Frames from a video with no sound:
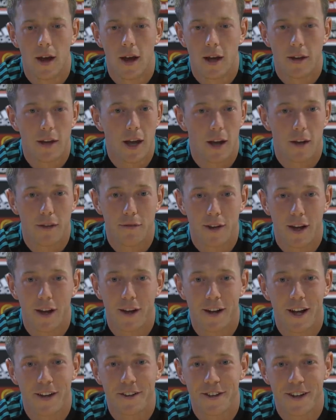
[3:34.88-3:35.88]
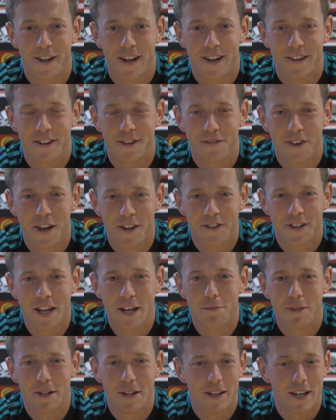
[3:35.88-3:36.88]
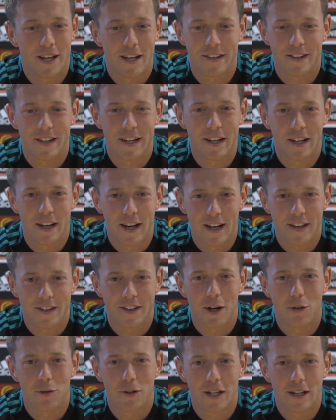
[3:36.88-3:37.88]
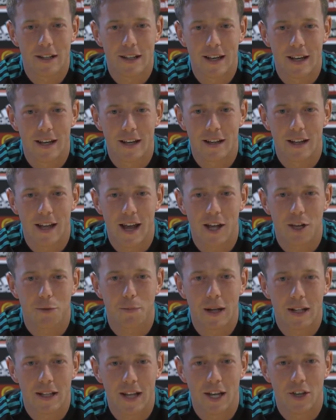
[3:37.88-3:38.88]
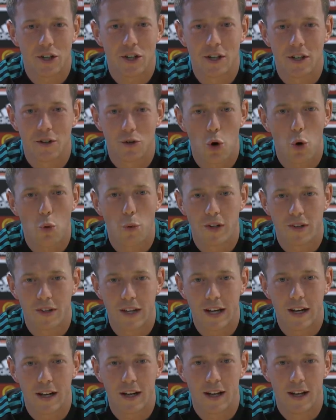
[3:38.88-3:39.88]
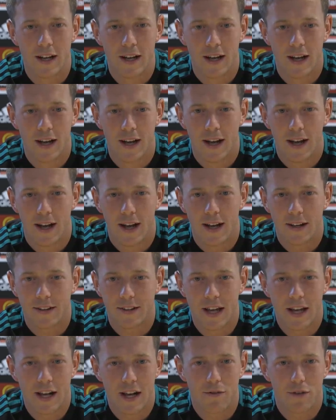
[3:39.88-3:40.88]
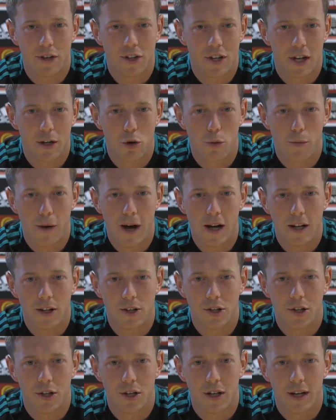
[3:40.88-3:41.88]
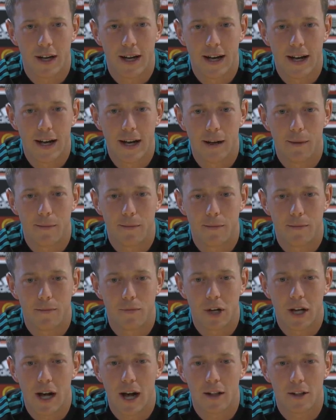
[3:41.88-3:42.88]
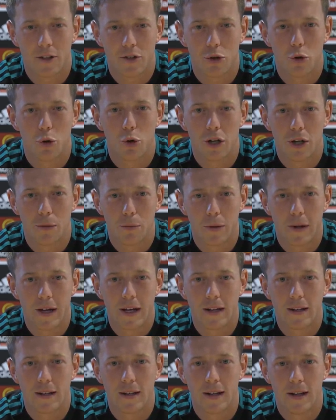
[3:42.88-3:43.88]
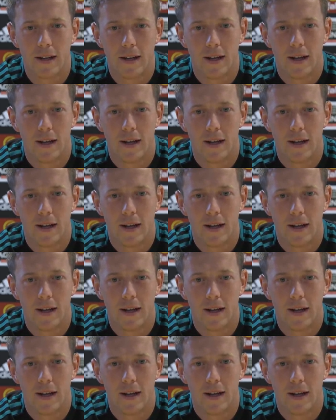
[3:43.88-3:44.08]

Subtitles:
Yeah, that's a fair statement. Like I said, at Celtic, the expectation is always there. It's there every single match. Regardless of who you're playing,